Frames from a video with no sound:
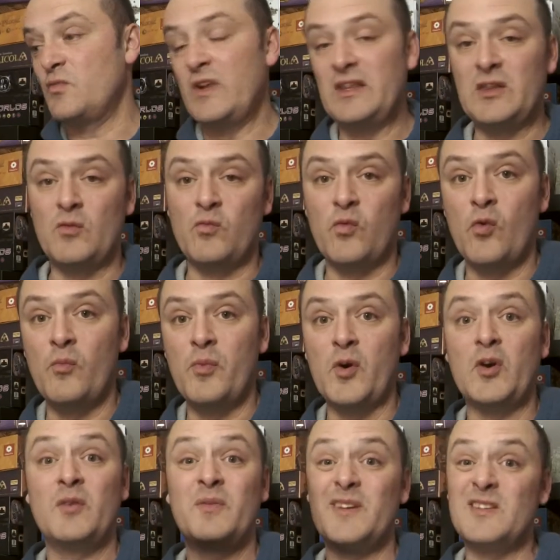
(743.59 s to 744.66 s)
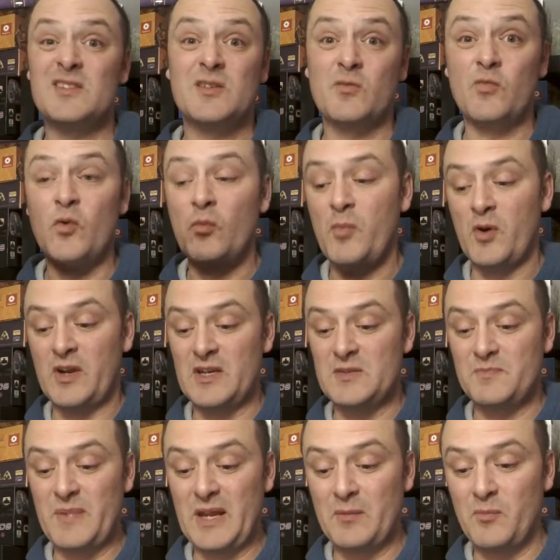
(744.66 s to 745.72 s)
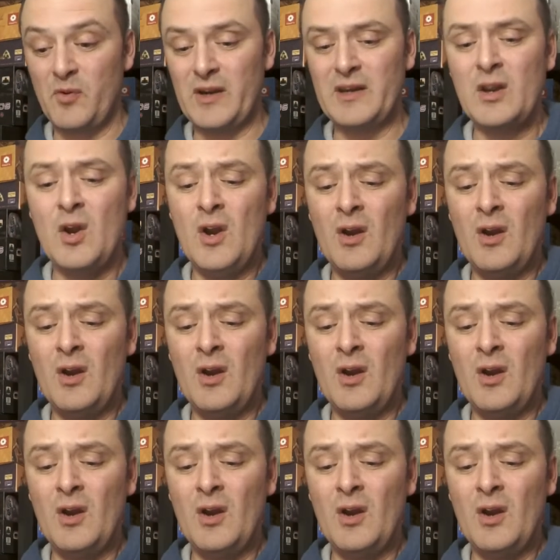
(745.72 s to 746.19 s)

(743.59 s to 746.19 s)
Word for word: read the rule book Because the rule book is big print.